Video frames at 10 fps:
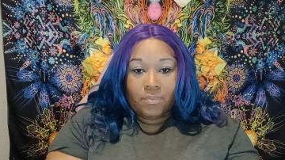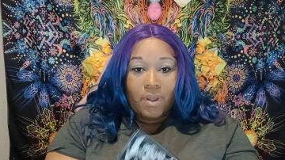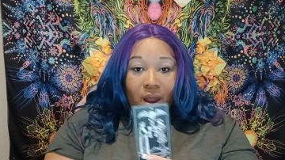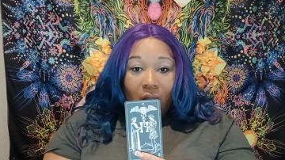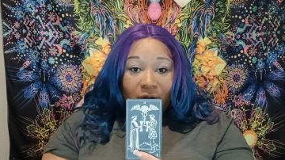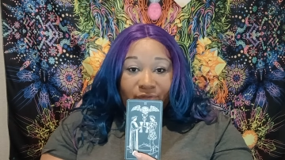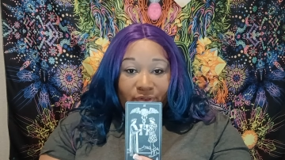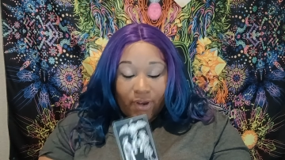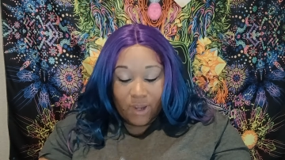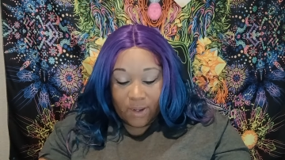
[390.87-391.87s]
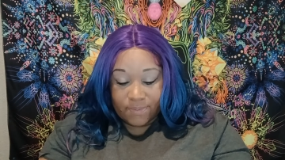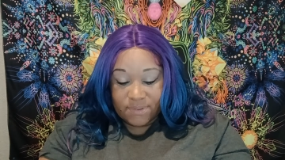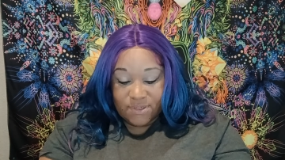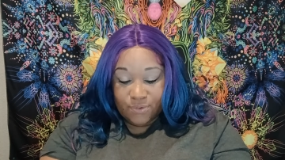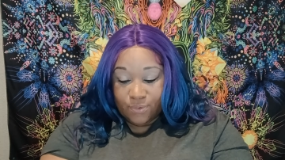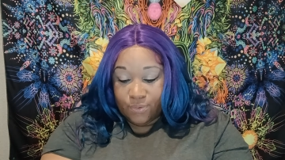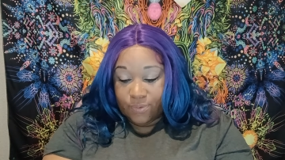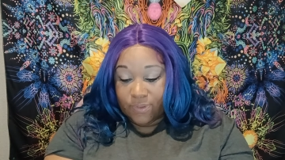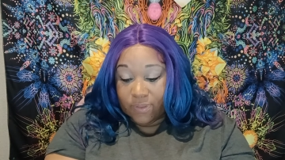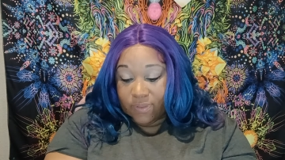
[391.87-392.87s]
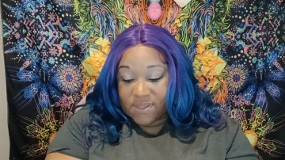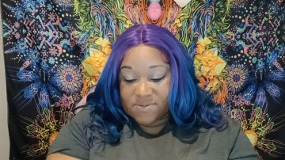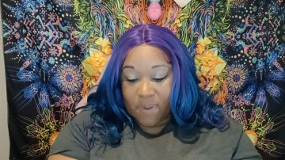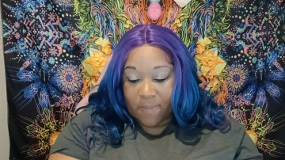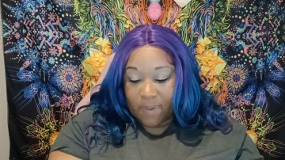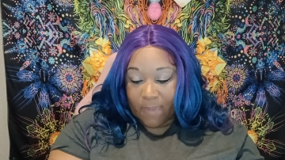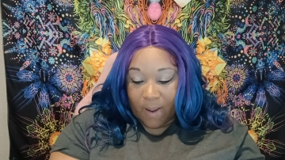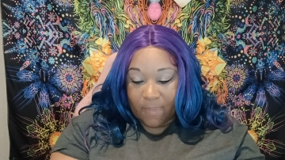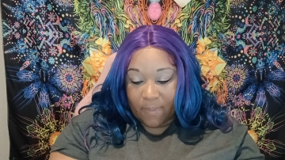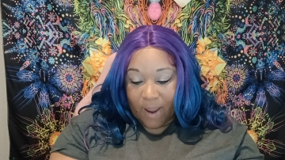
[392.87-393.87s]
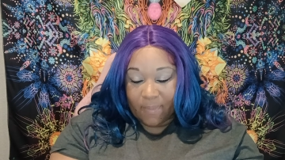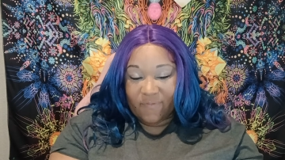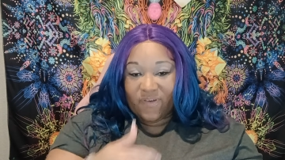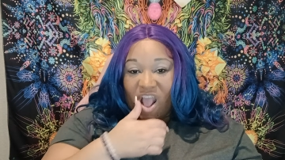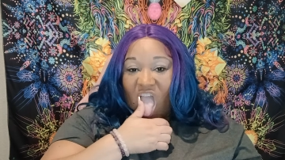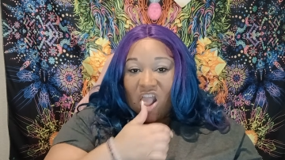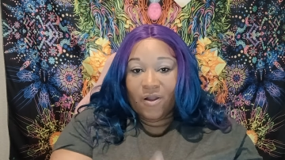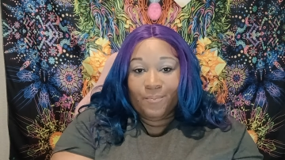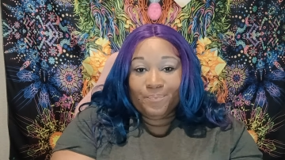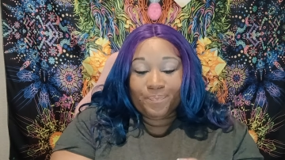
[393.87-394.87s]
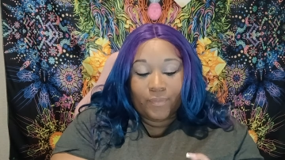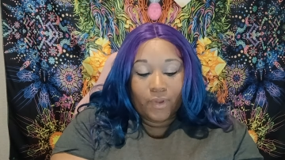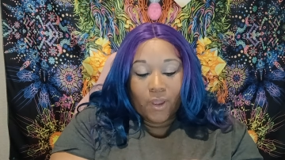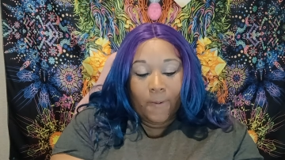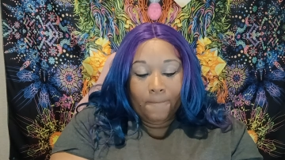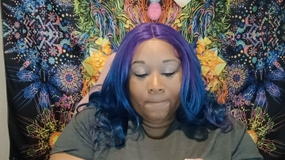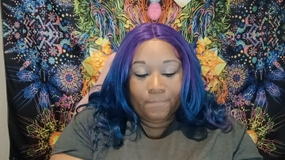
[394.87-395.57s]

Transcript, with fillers: And offer their cup to this baby mama, mama figure. Okay?